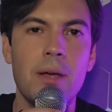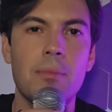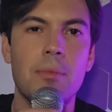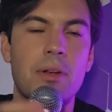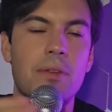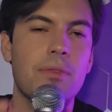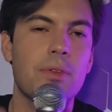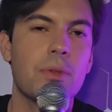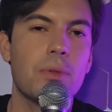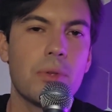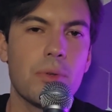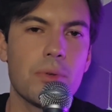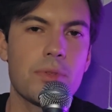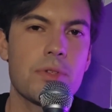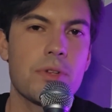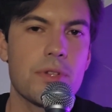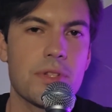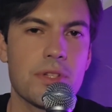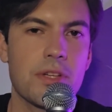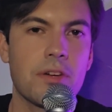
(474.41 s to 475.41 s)
but if you
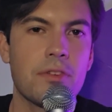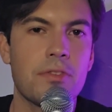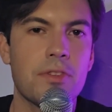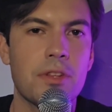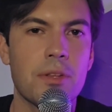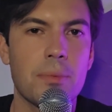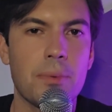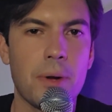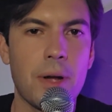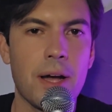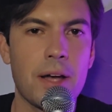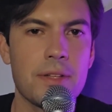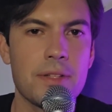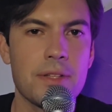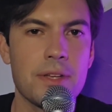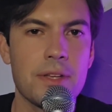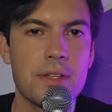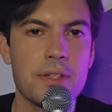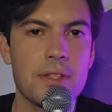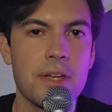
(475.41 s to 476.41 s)
lose yourself in the
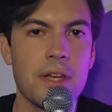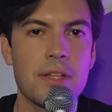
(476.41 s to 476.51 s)
process,